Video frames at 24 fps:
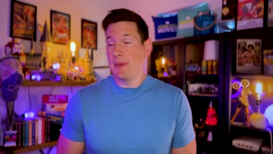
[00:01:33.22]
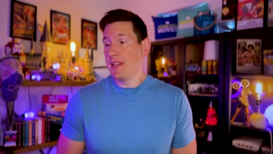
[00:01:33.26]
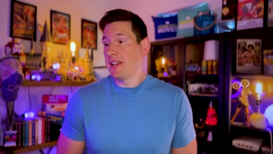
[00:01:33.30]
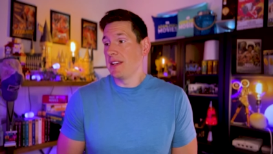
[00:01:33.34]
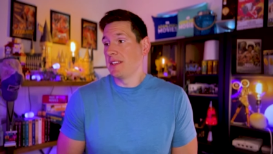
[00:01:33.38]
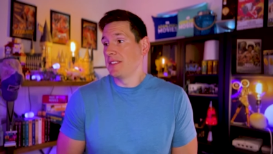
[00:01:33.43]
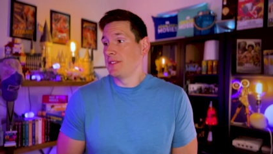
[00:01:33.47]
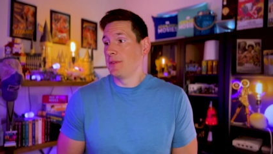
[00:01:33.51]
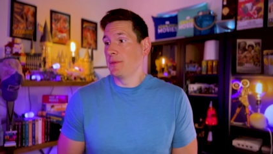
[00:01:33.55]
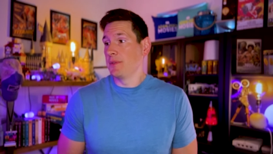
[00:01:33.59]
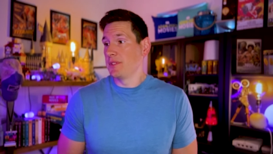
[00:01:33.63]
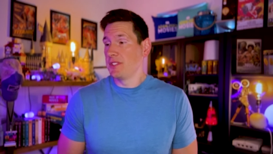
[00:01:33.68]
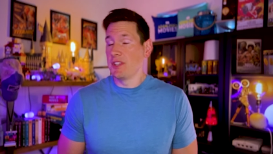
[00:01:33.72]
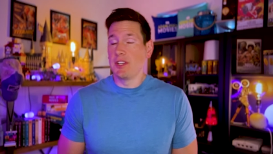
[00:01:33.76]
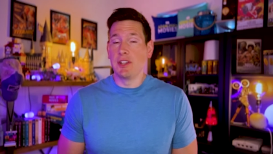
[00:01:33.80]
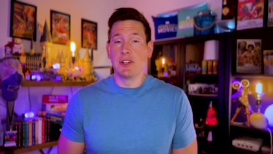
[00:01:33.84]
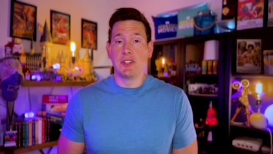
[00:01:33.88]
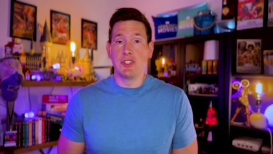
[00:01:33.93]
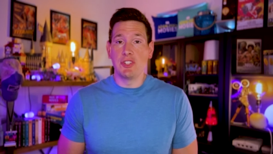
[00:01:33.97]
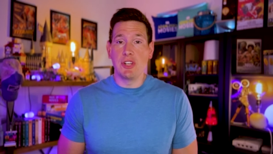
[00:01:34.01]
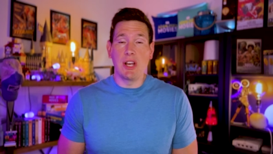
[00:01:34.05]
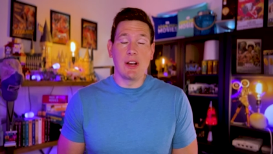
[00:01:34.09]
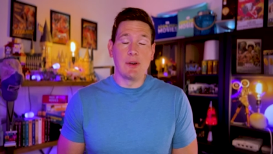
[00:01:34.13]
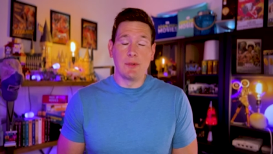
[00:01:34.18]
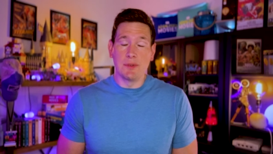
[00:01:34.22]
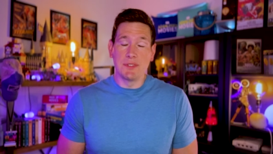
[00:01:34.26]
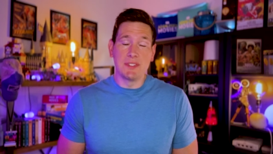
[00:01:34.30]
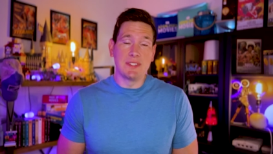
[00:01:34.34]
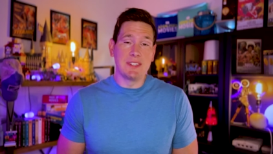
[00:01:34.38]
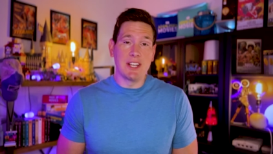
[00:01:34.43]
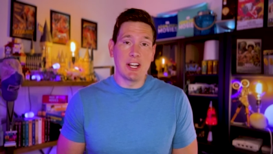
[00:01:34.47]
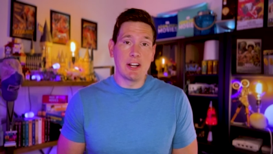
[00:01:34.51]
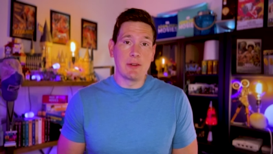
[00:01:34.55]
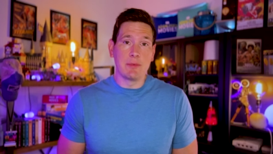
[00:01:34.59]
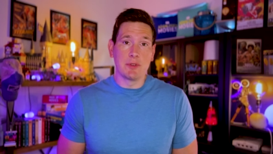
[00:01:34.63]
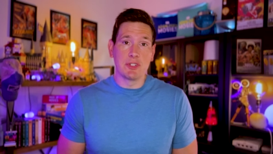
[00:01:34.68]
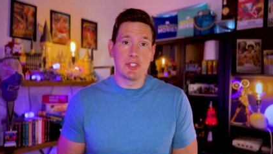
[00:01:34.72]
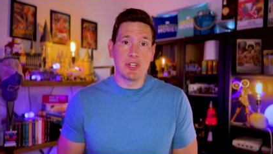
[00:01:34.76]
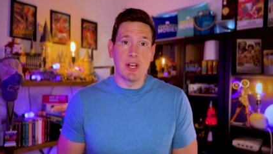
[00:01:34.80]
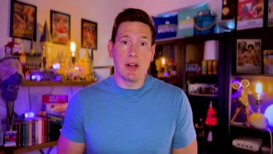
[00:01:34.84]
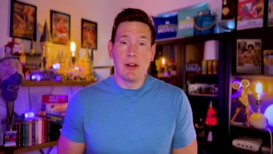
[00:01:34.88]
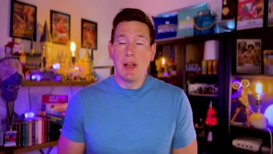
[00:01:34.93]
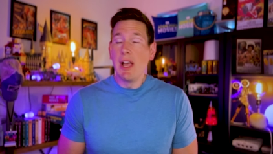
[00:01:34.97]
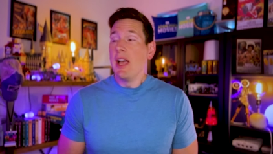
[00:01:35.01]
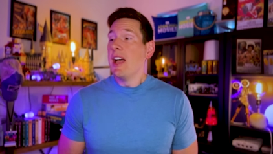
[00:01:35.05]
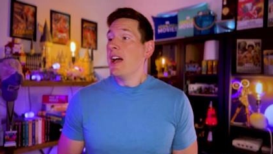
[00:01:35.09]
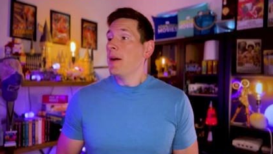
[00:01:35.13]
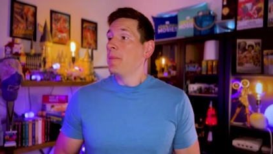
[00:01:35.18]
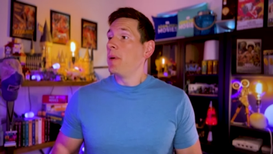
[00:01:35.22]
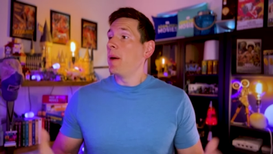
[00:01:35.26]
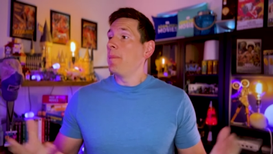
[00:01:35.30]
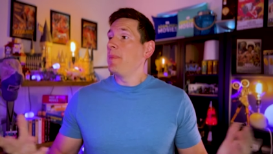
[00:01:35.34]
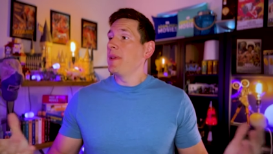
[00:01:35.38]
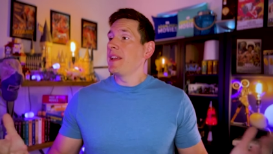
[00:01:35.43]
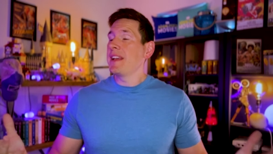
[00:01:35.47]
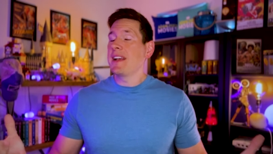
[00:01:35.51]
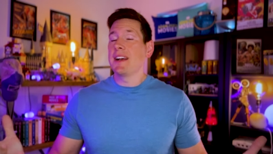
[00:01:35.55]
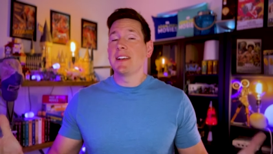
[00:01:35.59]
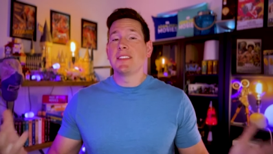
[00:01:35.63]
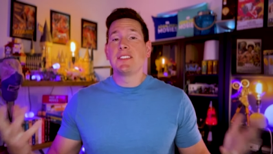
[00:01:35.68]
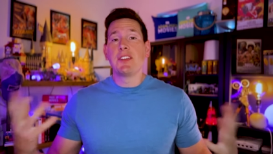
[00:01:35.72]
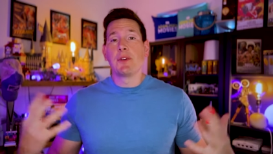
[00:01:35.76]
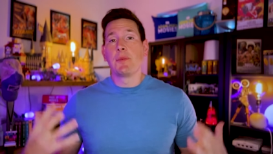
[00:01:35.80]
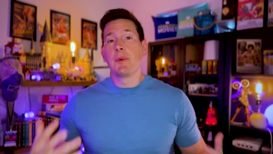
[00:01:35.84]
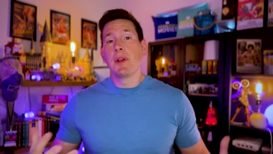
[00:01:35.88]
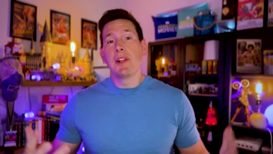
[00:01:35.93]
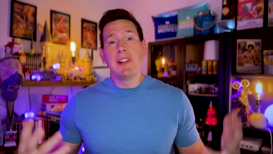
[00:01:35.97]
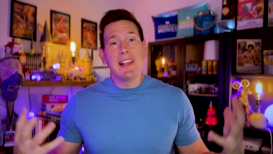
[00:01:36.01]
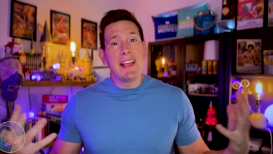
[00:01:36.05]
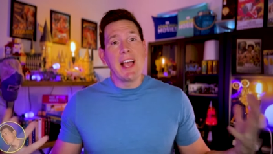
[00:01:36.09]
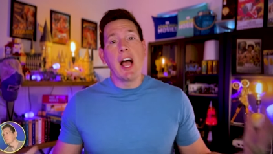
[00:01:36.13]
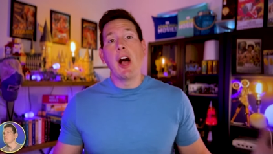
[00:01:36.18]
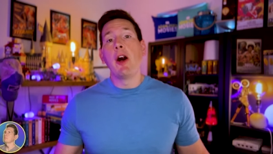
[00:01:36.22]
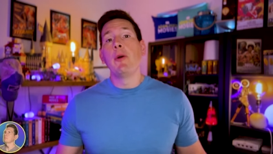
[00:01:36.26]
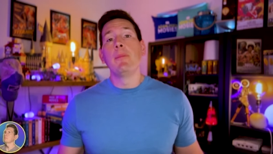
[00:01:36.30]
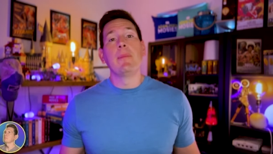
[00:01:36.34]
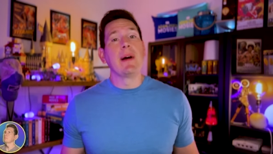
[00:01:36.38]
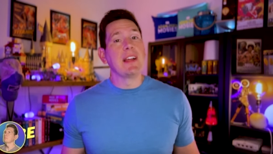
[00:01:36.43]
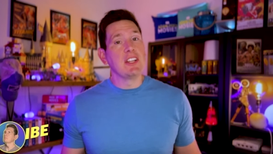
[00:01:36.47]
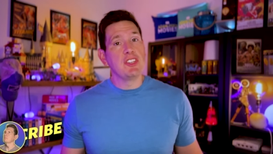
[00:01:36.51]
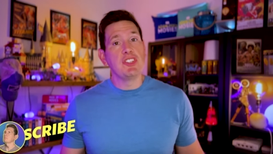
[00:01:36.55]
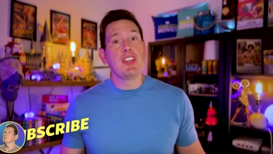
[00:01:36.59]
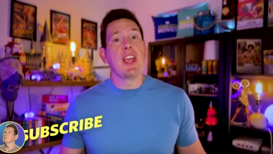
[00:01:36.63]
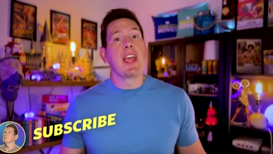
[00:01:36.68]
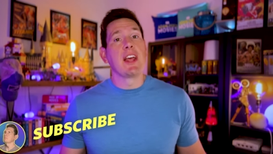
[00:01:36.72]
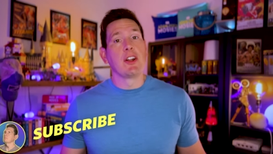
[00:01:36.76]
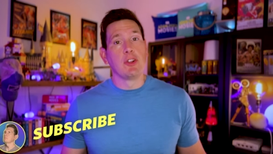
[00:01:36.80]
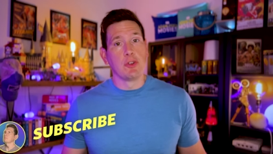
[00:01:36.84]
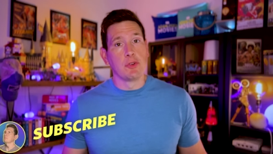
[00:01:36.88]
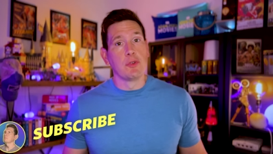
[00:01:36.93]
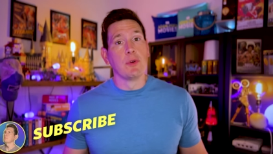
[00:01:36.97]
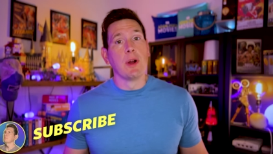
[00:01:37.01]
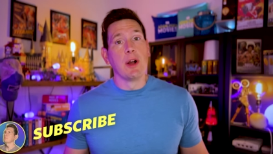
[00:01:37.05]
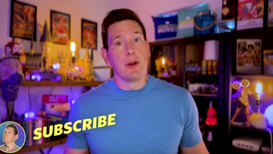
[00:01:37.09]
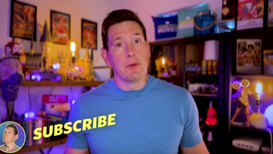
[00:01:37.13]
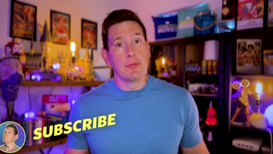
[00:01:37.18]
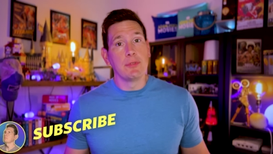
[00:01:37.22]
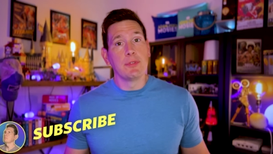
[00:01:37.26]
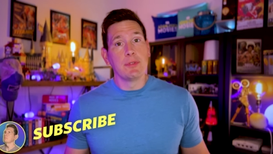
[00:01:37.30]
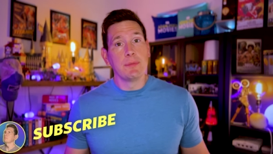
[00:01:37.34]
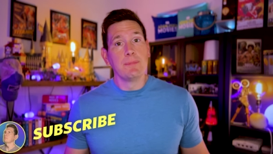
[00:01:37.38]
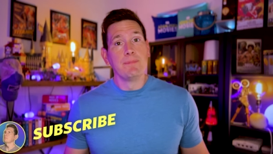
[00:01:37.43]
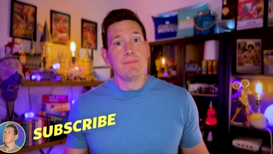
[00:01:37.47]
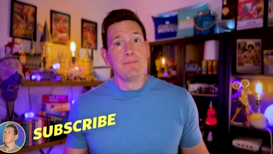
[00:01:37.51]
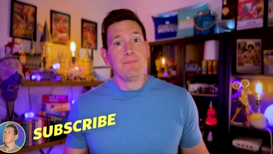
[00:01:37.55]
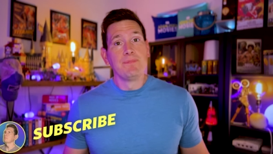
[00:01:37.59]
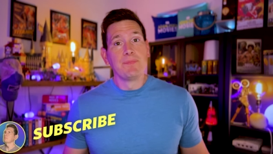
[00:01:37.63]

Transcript: because it was a good show, it was a terrible show, but because it really helped my channel growth.